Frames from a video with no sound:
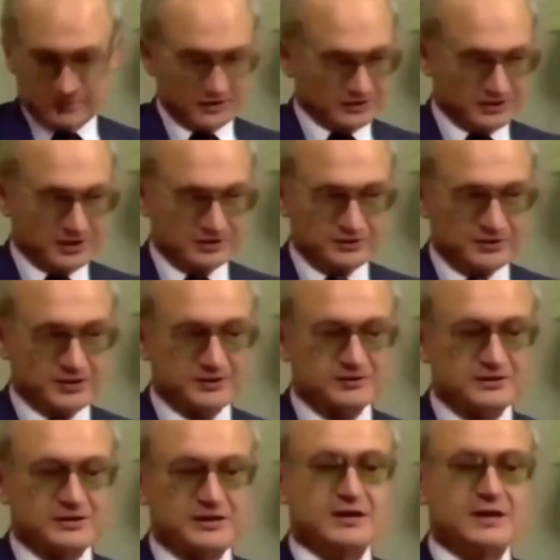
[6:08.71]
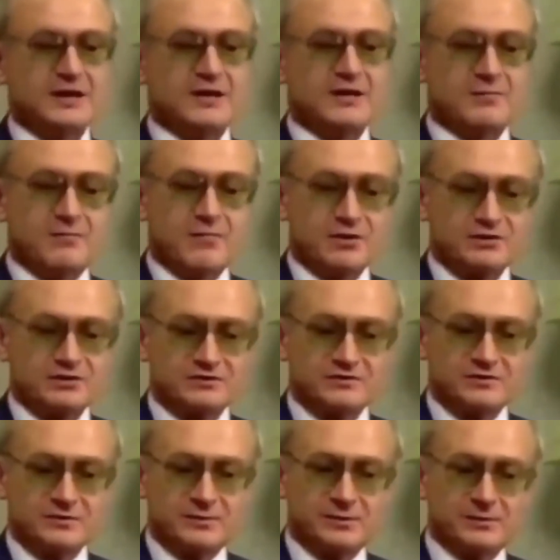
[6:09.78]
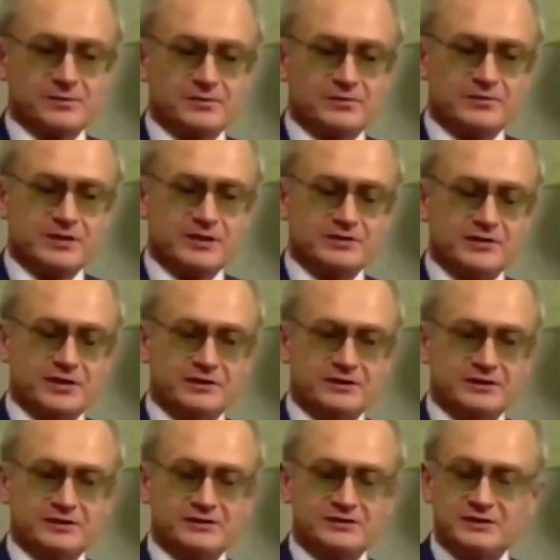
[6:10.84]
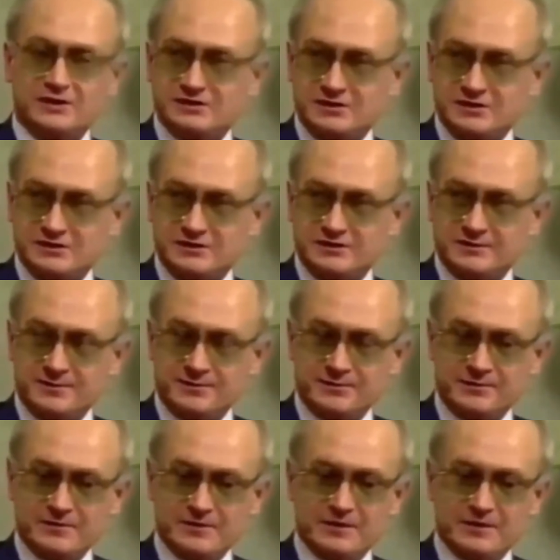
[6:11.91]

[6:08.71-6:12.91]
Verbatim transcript: The result you can see. Most of the people who graduated in the 60s,